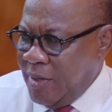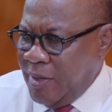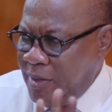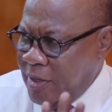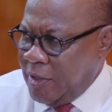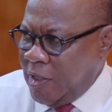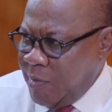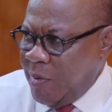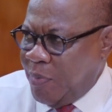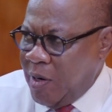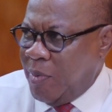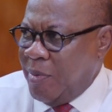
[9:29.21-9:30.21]
there's going to be a
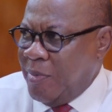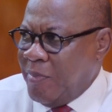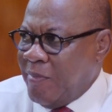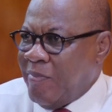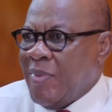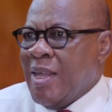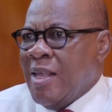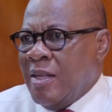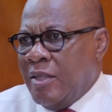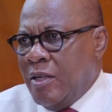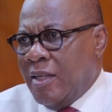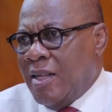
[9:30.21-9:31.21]
problem.
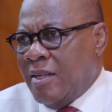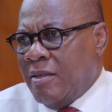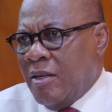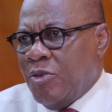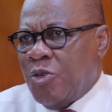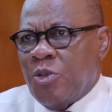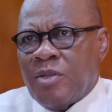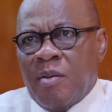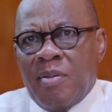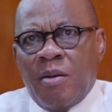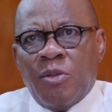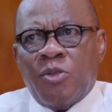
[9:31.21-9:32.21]
Hmm. The other nonsense
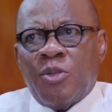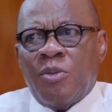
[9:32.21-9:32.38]
about